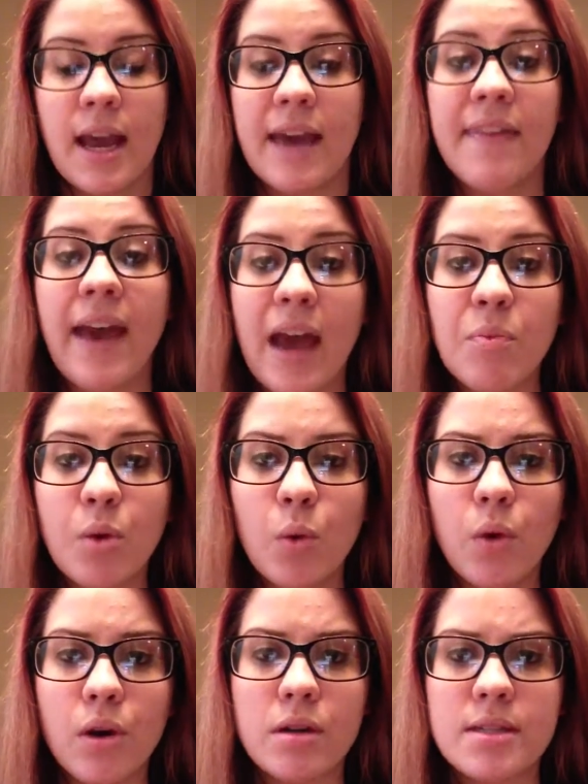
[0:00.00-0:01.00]
And the app
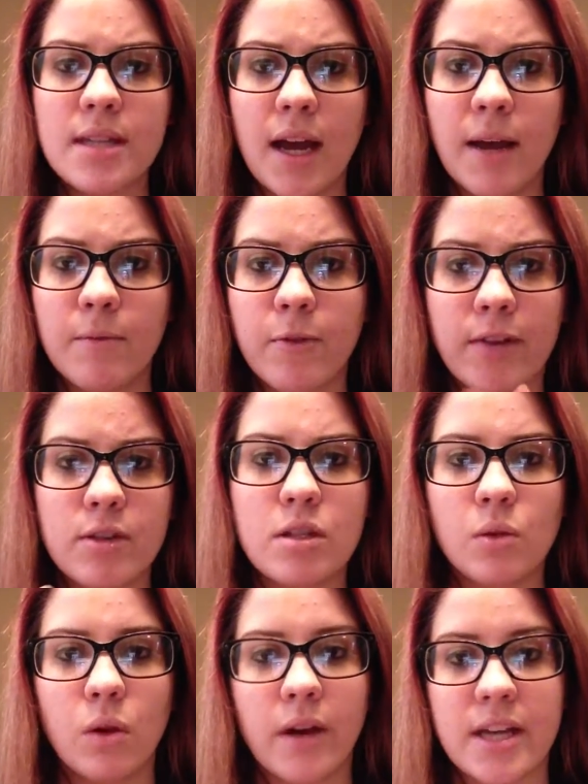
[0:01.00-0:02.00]
rewards, for every
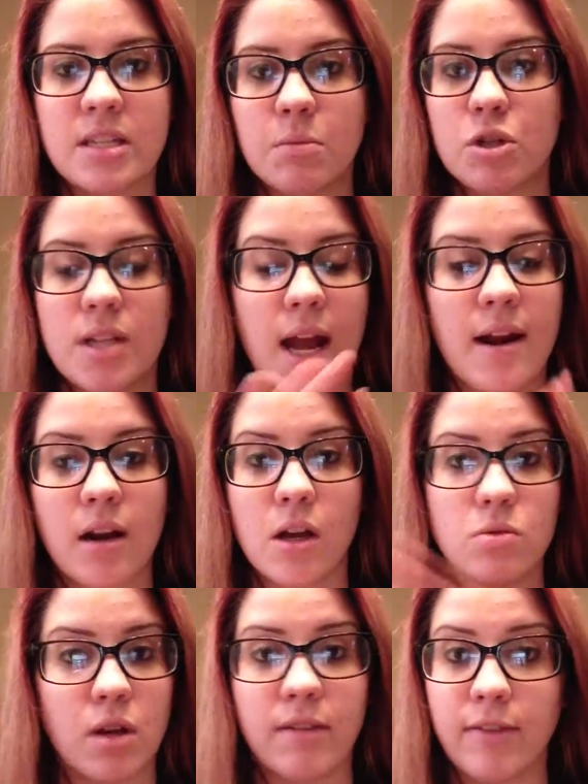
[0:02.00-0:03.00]
2 loyal customers, that
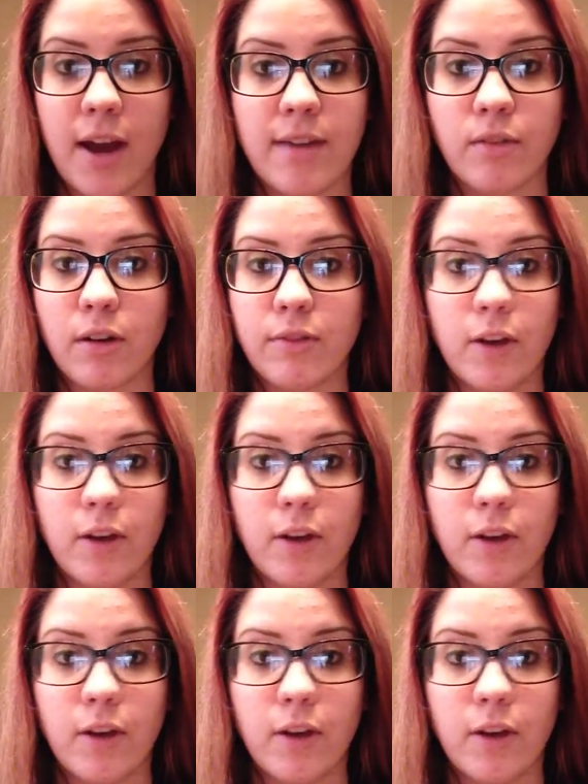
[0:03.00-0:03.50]
goes on forever.